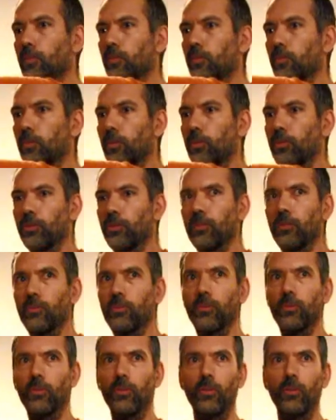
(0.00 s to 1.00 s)
Switch
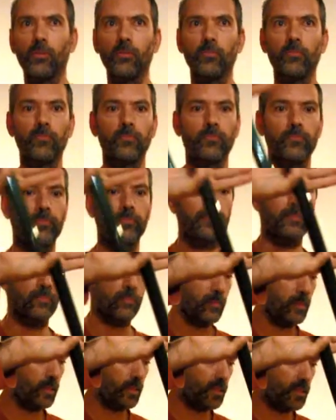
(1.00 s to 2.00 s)
control.
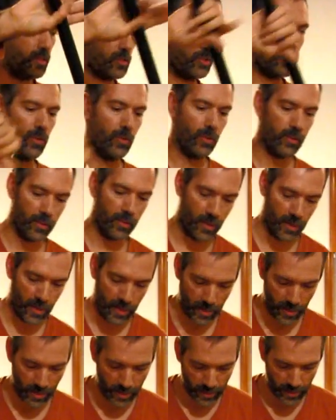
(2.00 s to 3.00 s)
And so on.
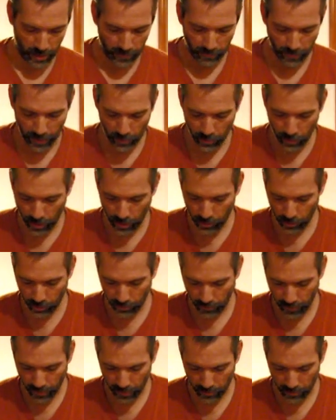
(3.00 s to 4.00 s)
If I change the
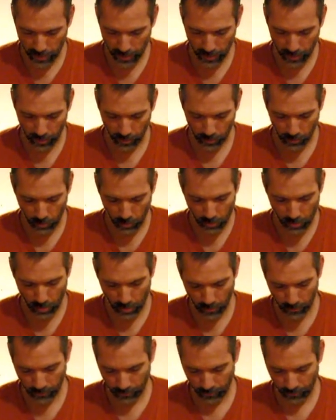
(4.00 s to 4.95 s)
feather angle to